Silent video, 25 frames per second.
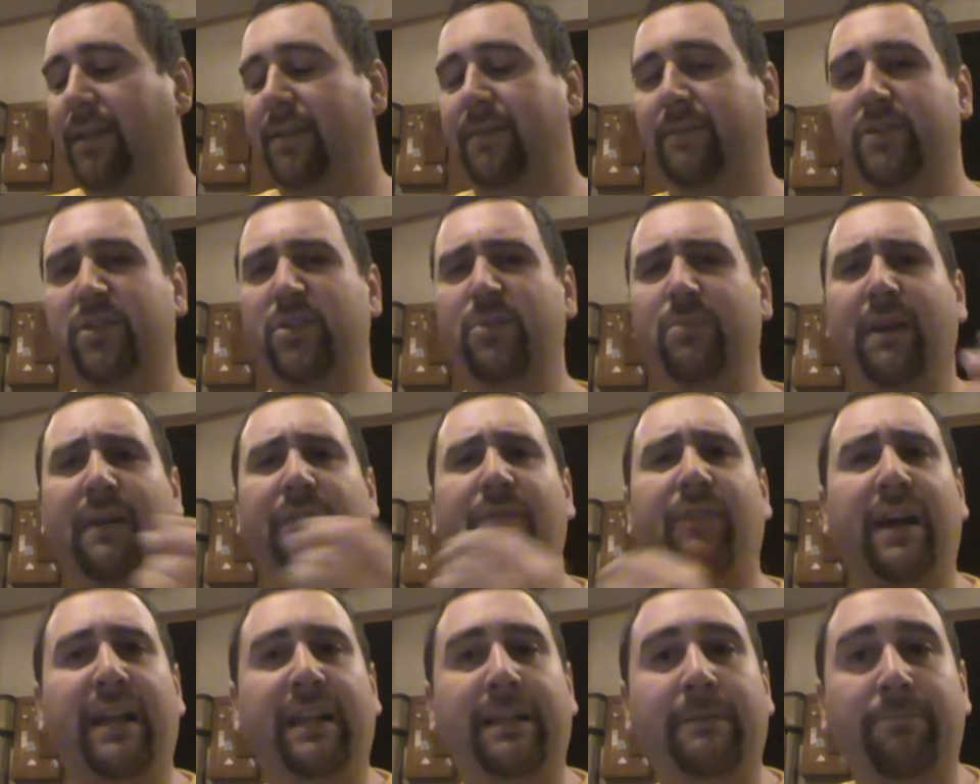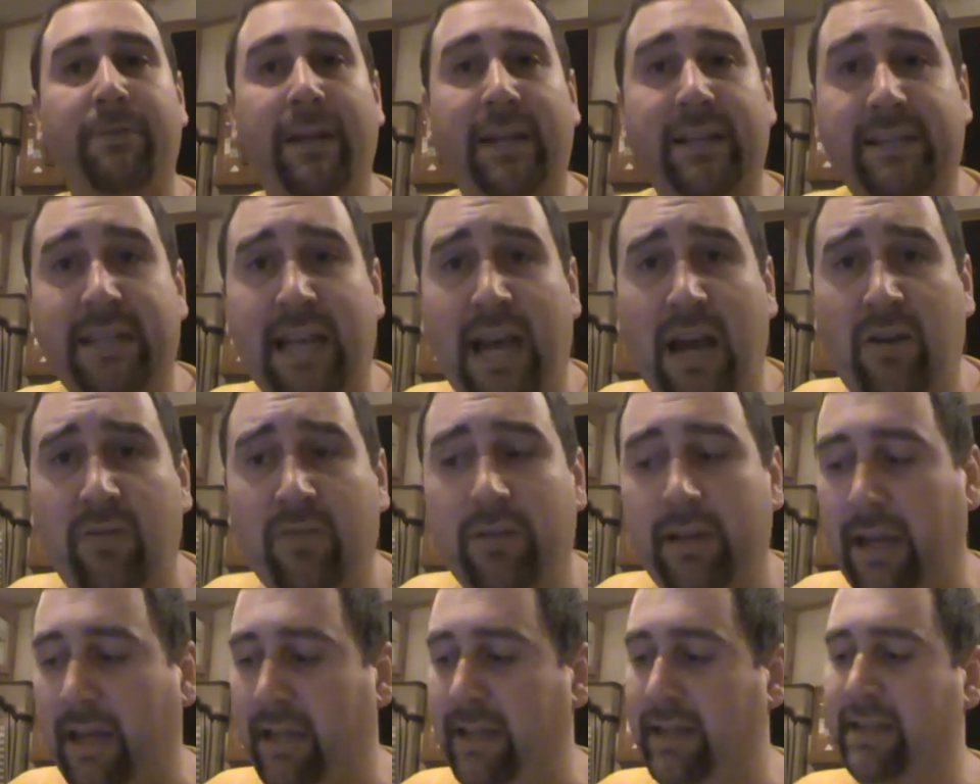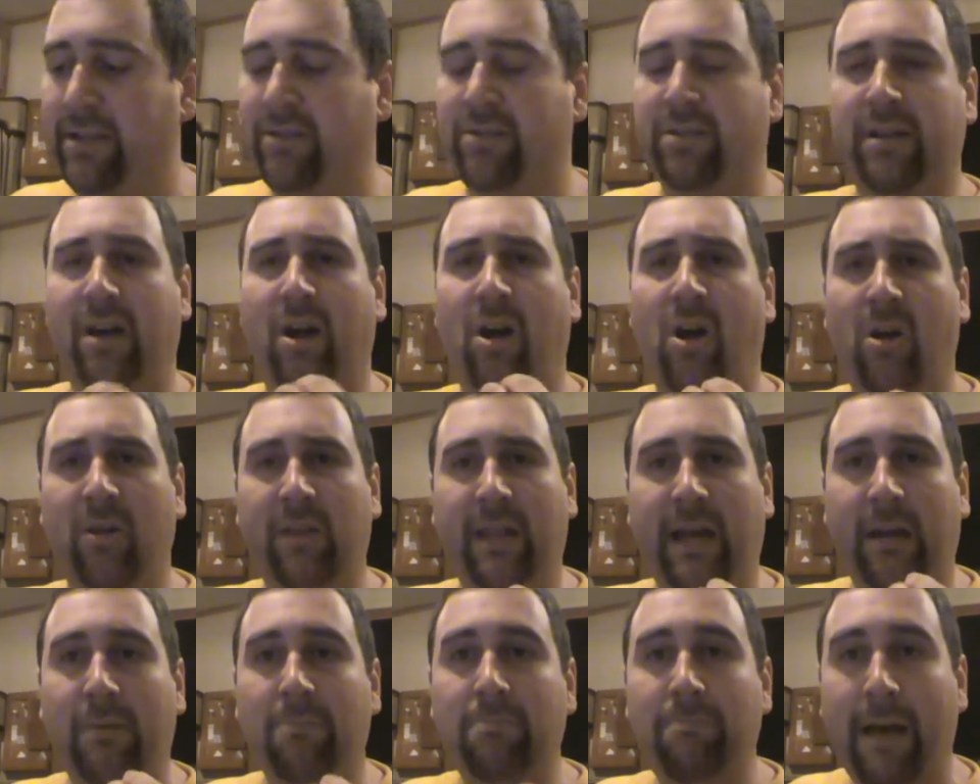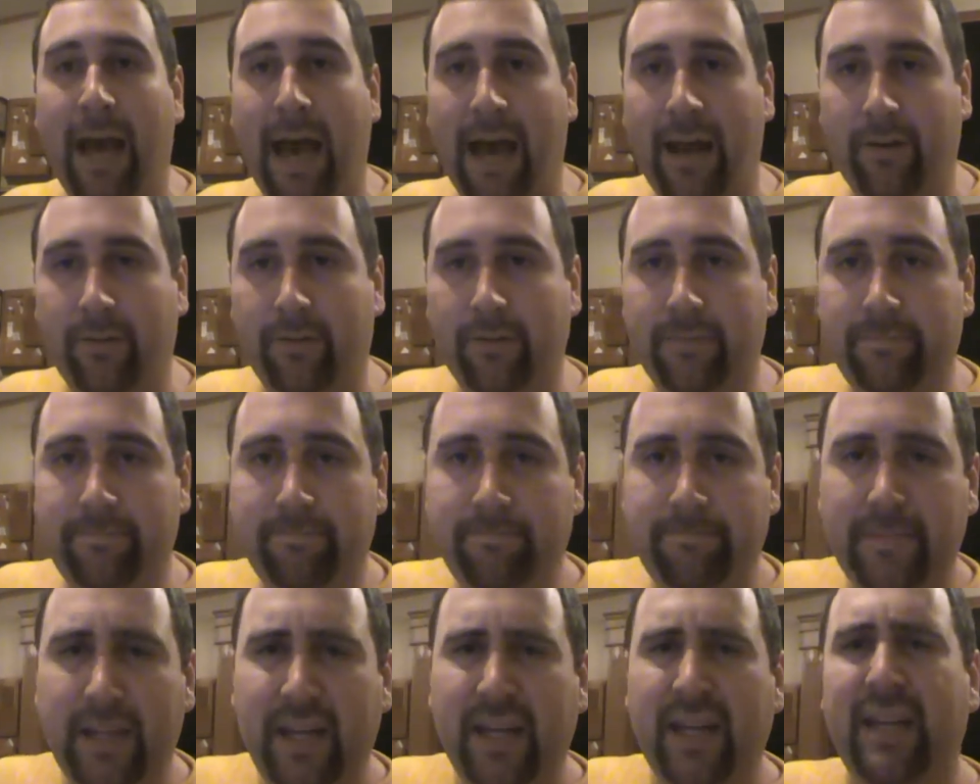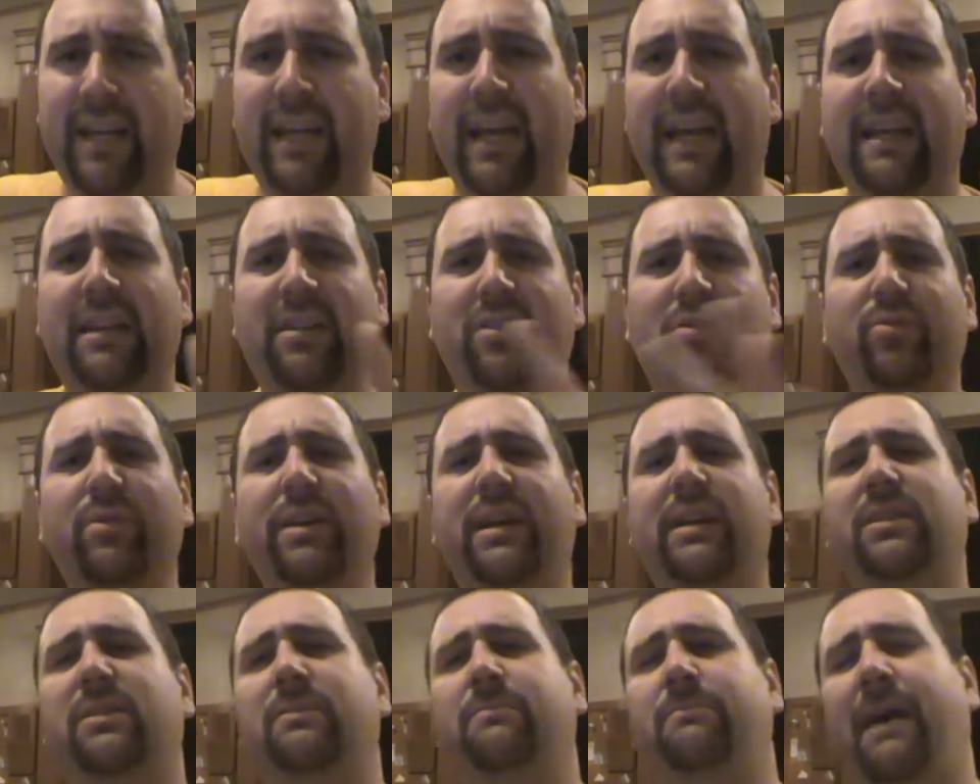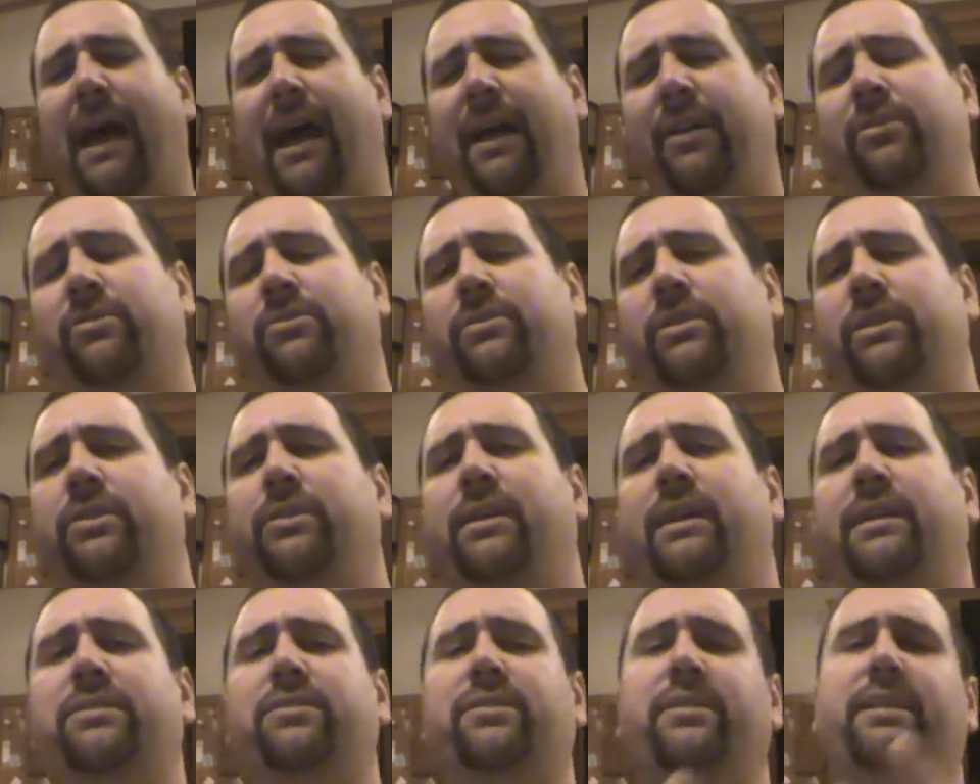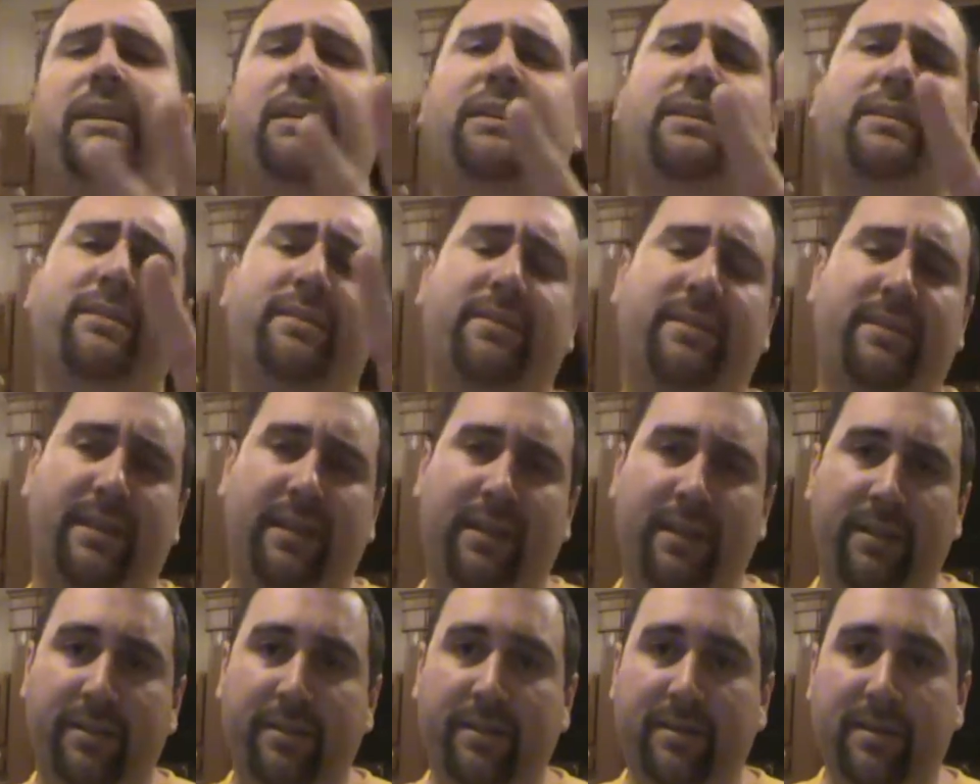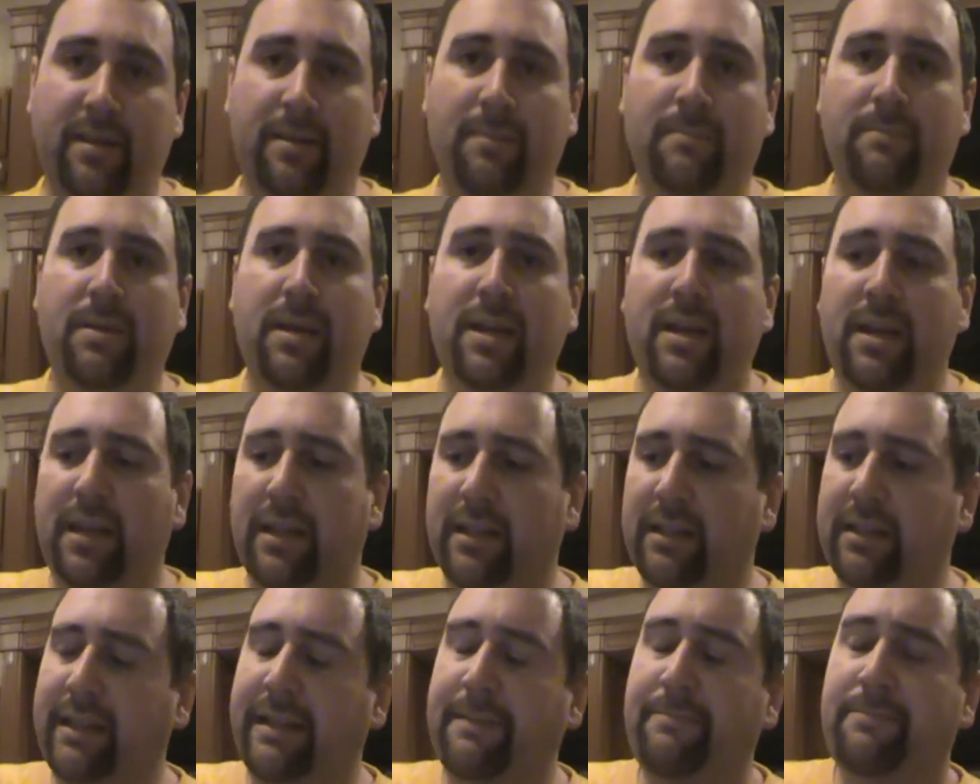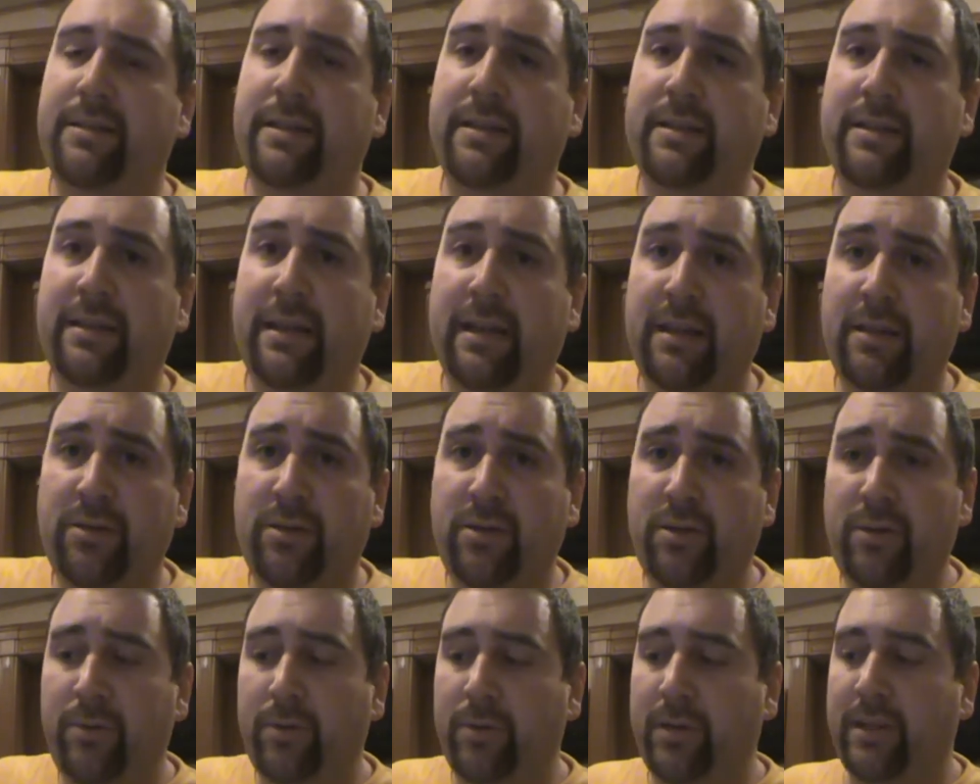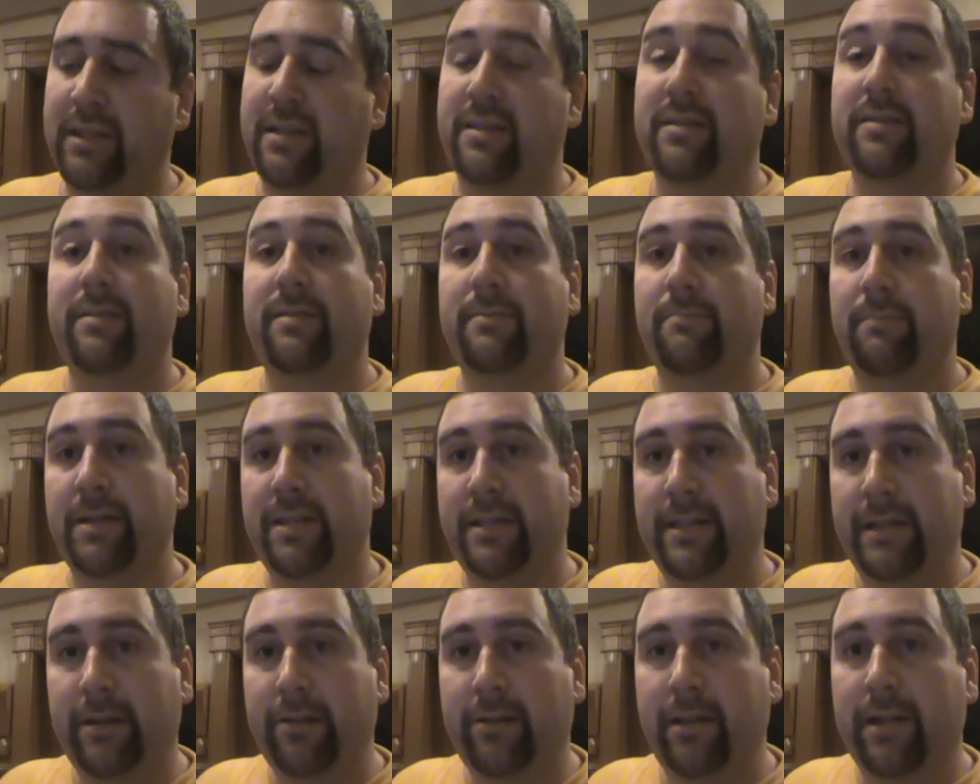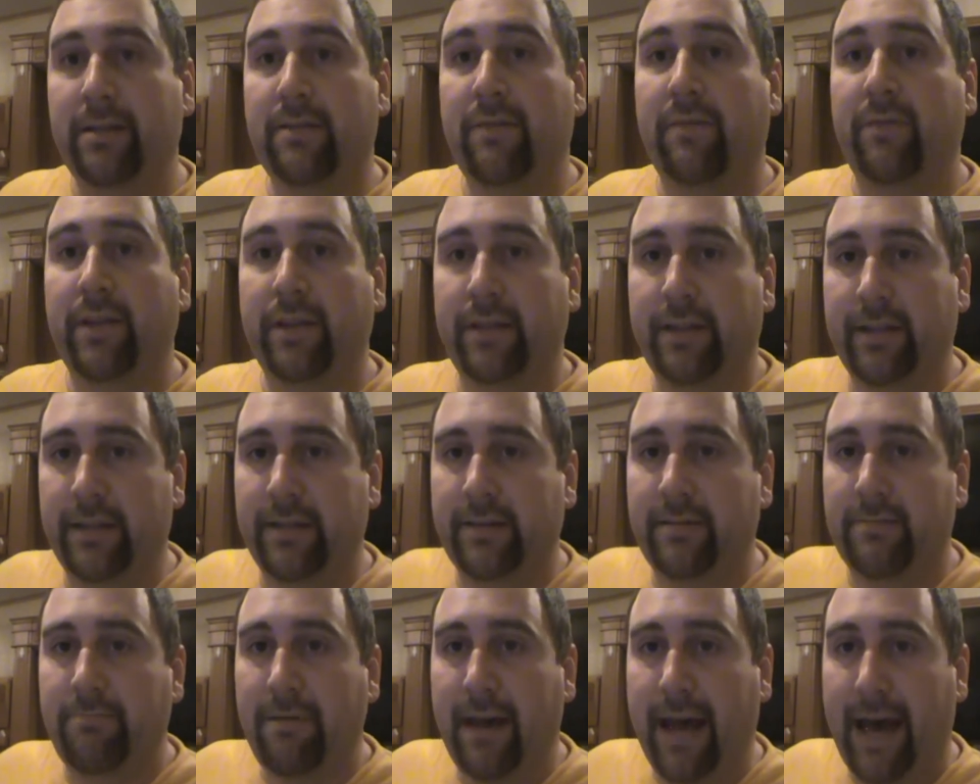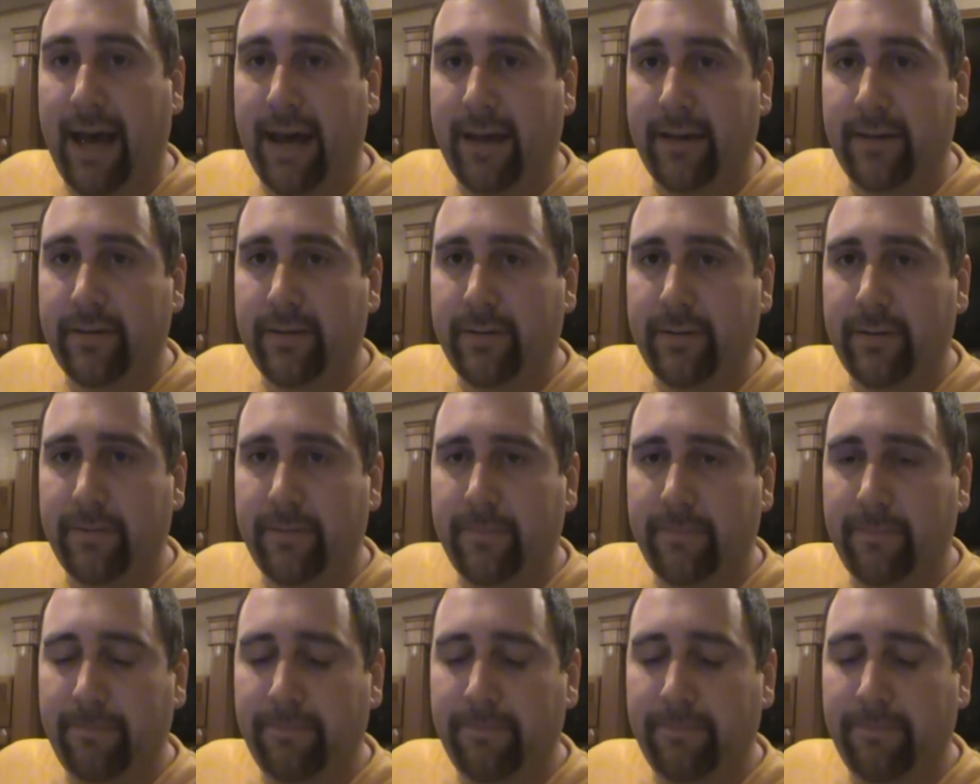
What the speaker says: Superman finally breaks out, and there's an all-out battle. And throughout the battle, you actually get to see some glimpses into this mysterious villain's past.